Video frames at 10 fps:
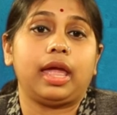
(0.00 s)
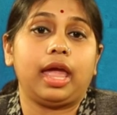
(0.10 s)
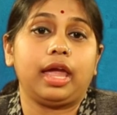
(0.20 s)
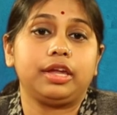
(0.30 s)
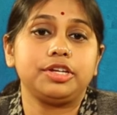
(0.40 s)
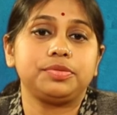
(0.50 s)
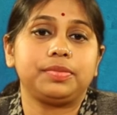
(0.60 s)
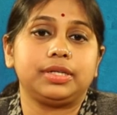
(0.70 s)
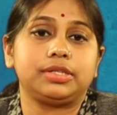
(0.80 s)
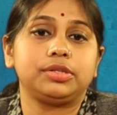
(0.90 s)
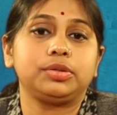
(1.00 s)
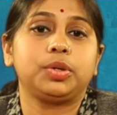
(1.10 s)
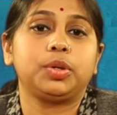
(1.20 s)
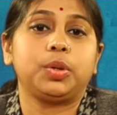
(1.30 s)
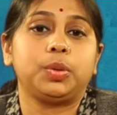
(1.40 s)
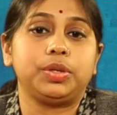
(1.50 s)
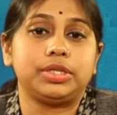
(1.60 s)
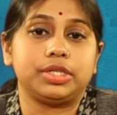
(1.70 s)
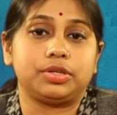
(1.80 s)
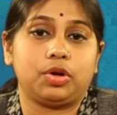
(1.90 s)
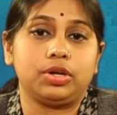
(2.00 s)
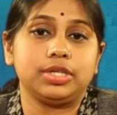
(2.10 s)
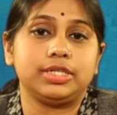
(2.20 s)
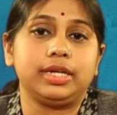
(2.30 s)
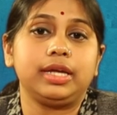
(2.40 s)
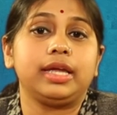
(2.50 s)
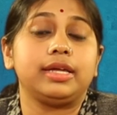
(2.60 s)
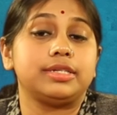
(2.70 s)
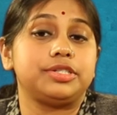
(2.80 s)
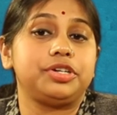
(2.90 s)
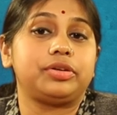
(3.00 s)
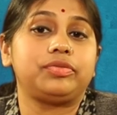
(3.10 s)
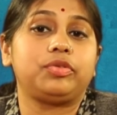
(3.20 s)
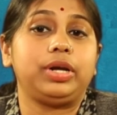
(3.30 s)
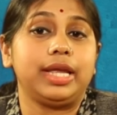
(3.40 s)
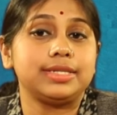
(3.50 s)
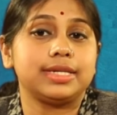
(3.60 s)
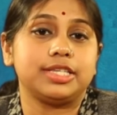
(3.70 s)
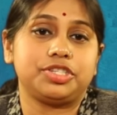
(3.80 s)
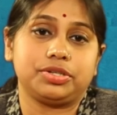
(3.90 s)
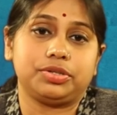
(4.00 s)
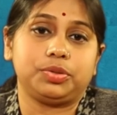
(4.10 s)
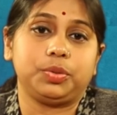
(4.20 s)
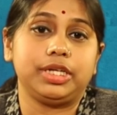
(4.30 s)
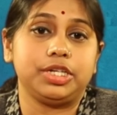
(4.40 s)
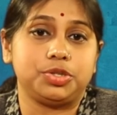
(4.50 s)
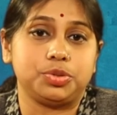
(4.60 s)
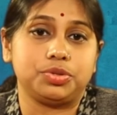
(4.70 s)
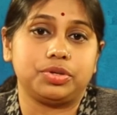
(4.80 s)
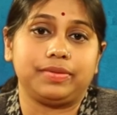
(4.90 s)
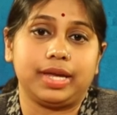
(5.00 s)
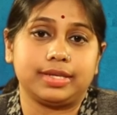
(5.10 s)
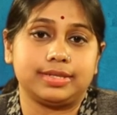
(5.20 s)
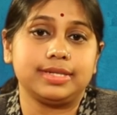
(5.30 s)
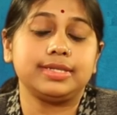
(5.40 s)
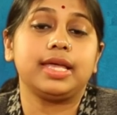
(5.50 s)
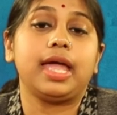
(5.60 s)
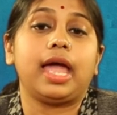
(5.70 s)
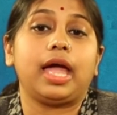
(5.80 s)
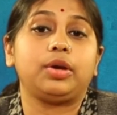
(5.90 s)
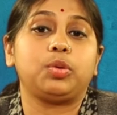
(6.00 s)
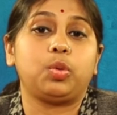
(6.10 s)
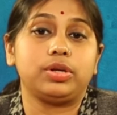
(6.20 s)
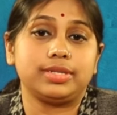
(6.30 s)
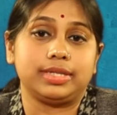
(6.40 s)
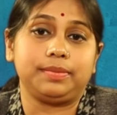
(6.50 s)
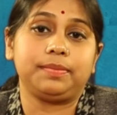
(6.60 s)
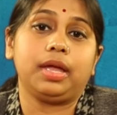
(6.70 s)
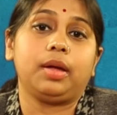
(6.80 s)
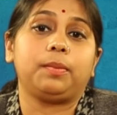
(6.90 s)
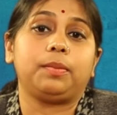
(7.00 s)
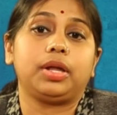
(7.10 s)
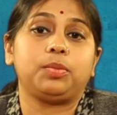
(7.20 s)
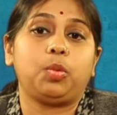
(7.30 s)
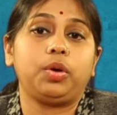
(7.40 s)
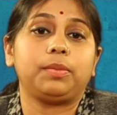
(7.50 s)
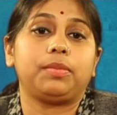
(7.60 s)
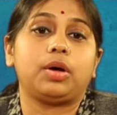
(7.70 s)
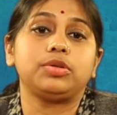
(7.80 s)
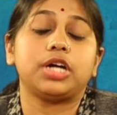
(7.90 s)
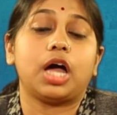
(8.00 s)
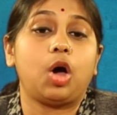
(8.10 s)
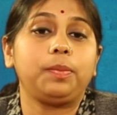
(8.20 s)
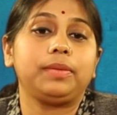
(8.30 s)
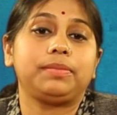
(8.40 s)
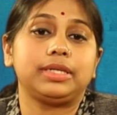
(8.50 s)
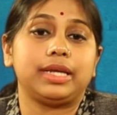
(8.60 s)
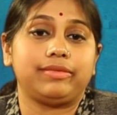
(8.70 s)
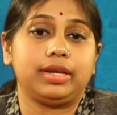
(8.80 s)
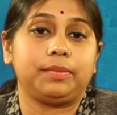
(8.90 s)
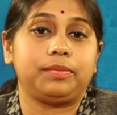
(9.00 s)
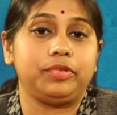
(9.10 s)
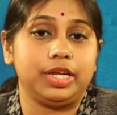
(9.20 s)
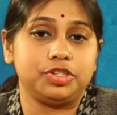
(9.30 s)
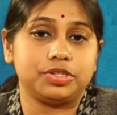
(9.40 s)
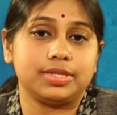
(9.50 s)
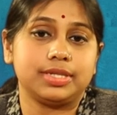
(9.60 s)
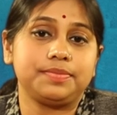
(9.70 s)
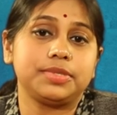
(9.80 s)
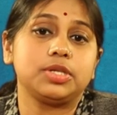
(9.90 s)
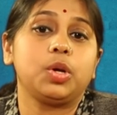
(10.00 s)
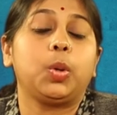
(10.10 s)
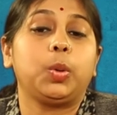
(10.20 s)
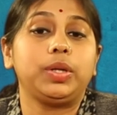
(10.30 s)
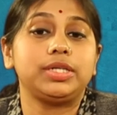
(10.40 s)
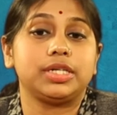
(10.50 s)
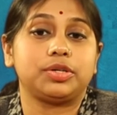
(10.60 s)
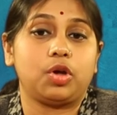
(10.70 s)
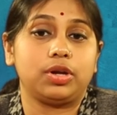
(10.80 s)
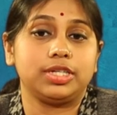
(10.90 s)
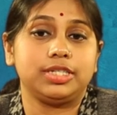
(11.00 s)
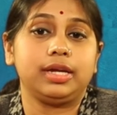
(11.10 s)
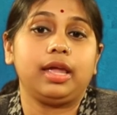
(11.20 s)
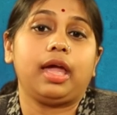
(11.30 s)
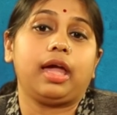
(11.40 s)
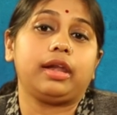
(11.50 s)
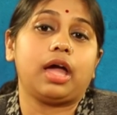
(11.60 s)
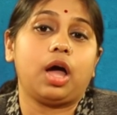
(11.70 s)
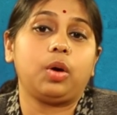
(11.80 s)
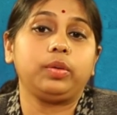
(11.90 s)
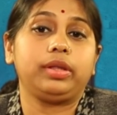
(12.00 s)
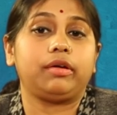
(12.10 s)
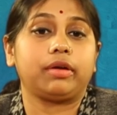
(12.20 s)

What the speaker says: Engagement with technology is therefore less concerned with issues of access and ownership, but more about how people develop relationships with technology and how they are